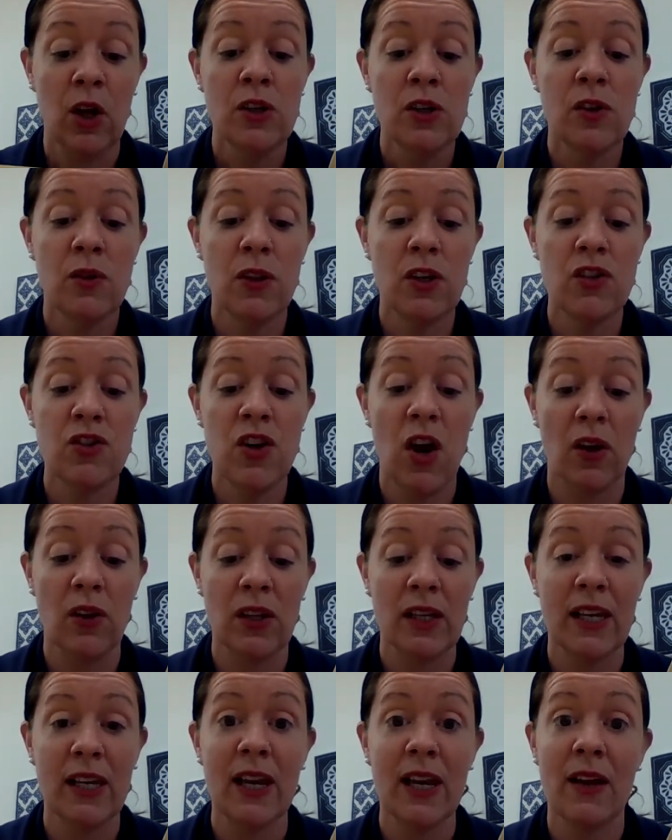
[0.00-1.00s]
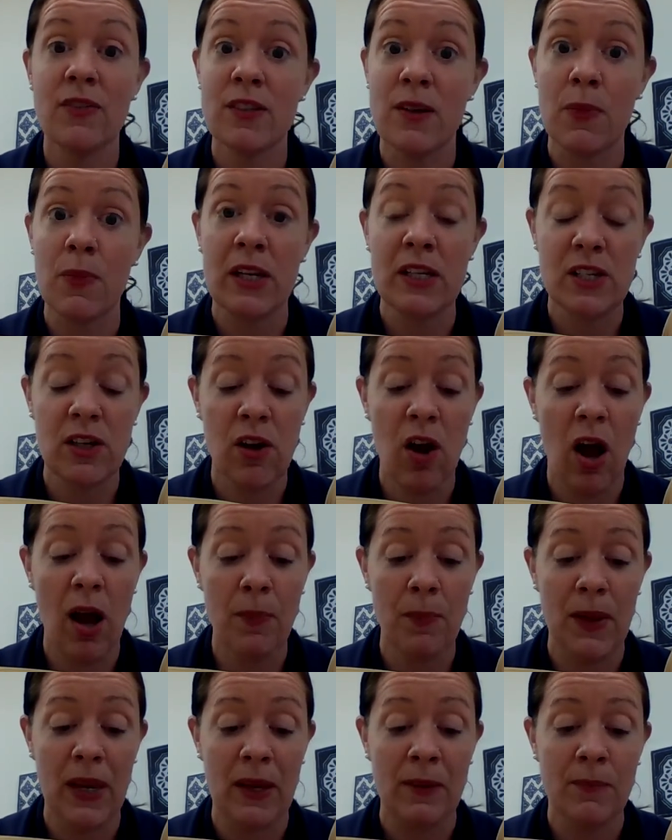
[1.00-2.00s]
so that Charlotte can have something to
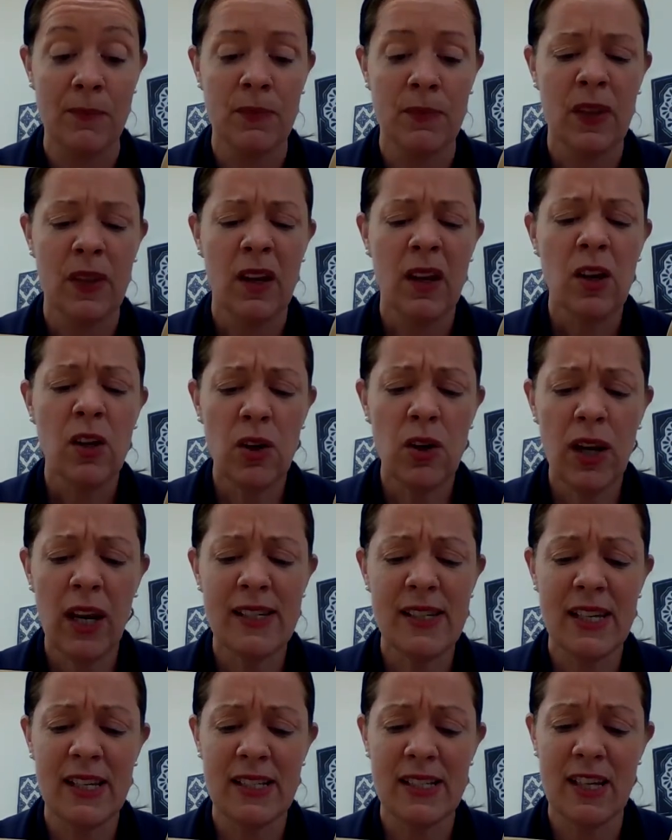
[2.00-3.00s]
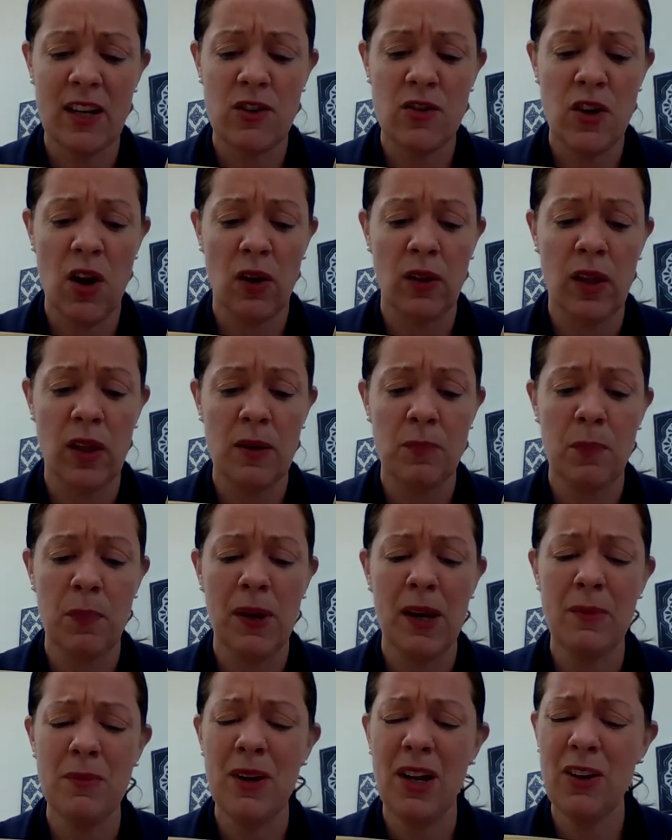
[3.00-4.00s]
copy. Good idea, said Charlotte,
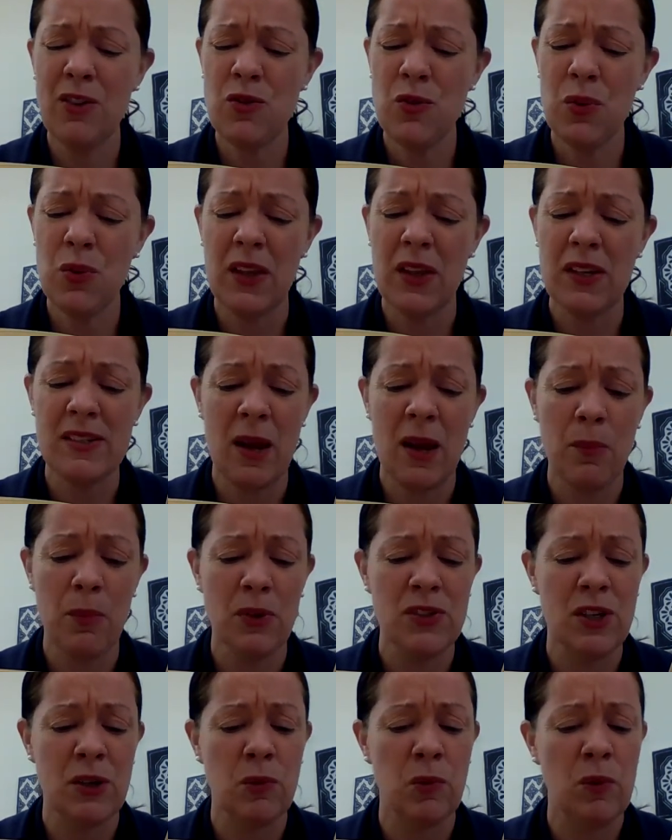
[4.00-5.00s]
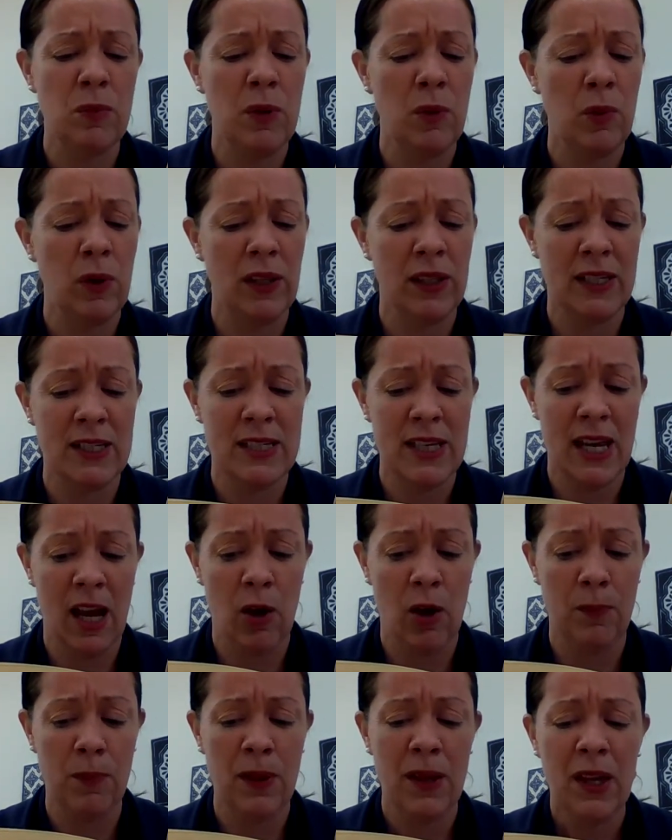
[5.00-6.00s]
but I'm not sure that Templeton would be willing to
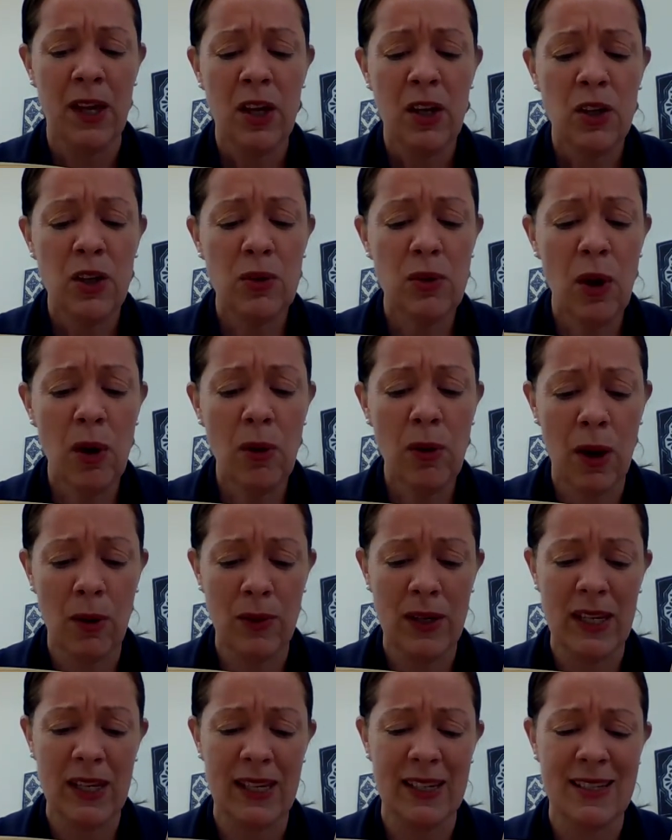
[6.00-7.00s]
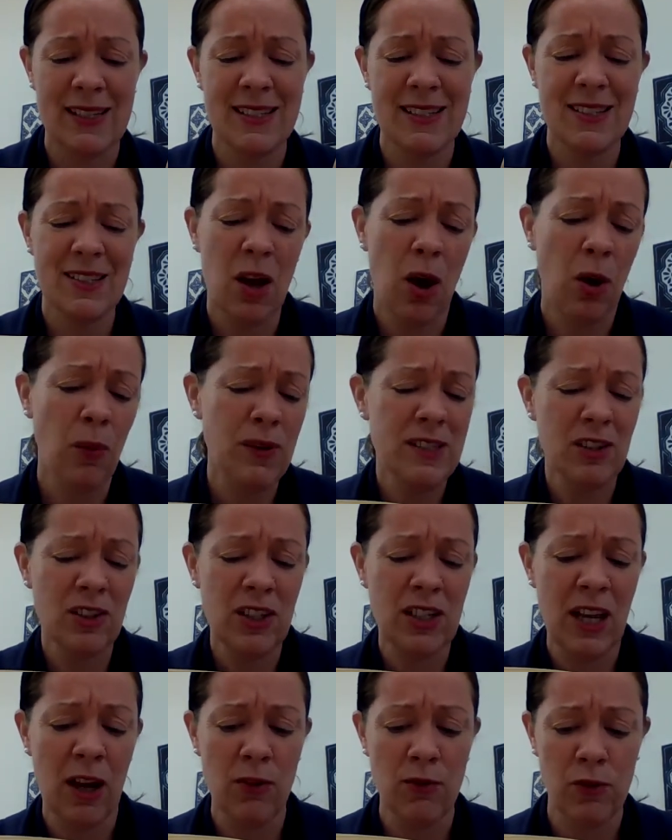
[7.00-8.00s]
help. You know how he is, always
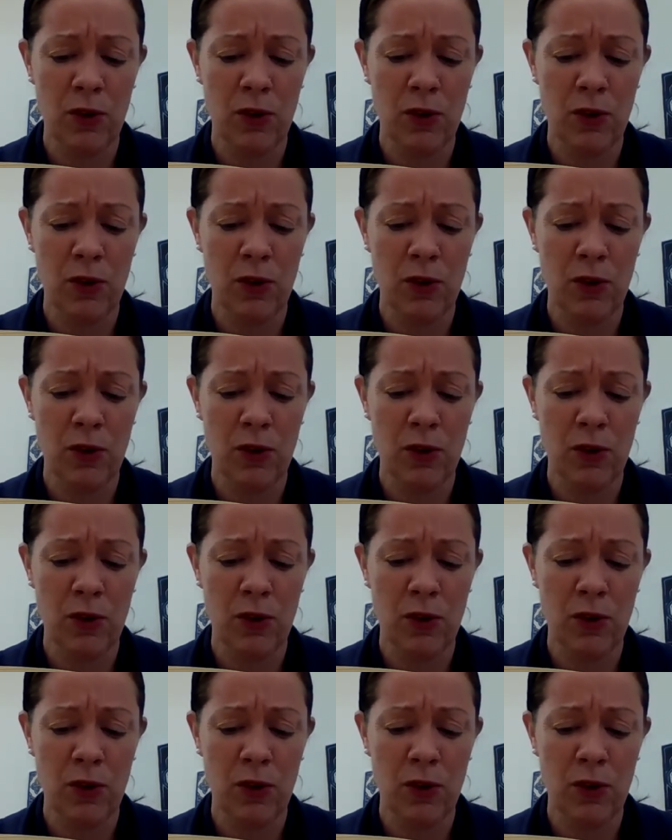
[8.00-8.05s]
looking out